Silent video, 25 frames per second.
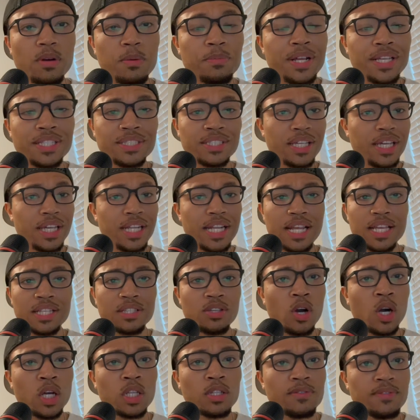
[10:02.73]
I'm not saying it's
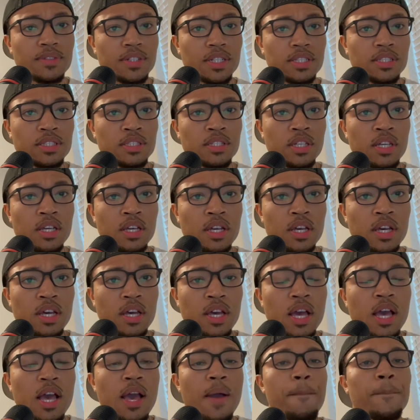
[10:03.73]
all of us.
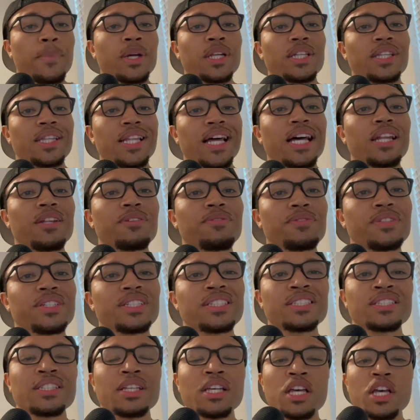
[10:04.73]
But a lot of
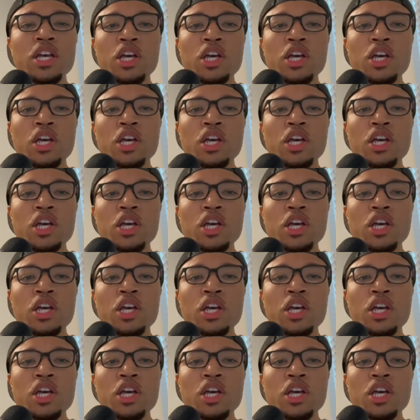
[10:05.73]
us